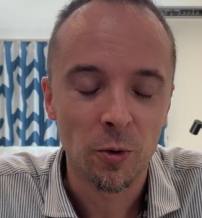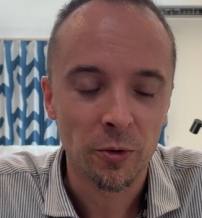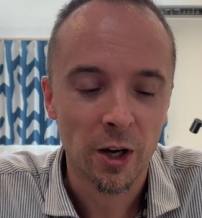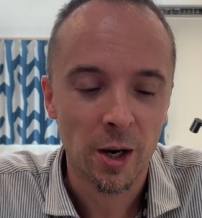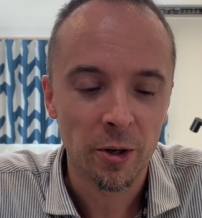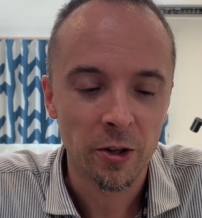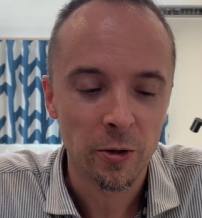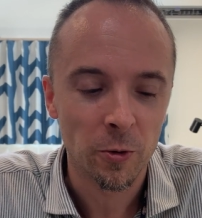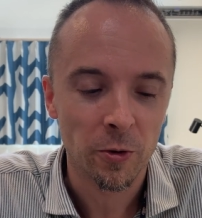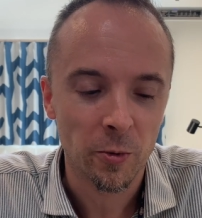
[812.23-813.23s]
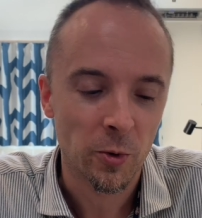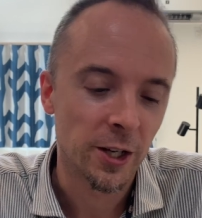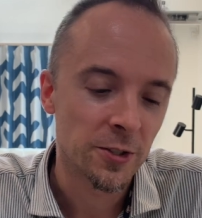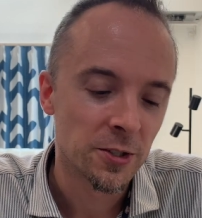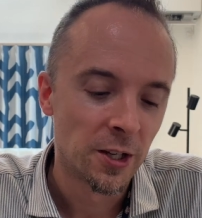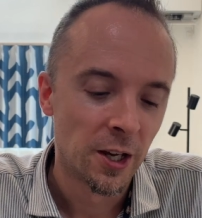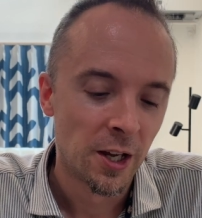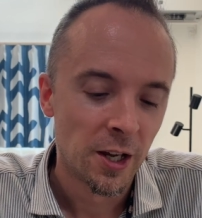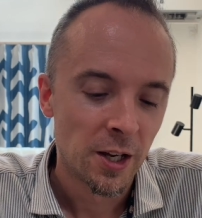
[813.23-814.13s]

who wrote The Hobbit and The Lord of the Rings,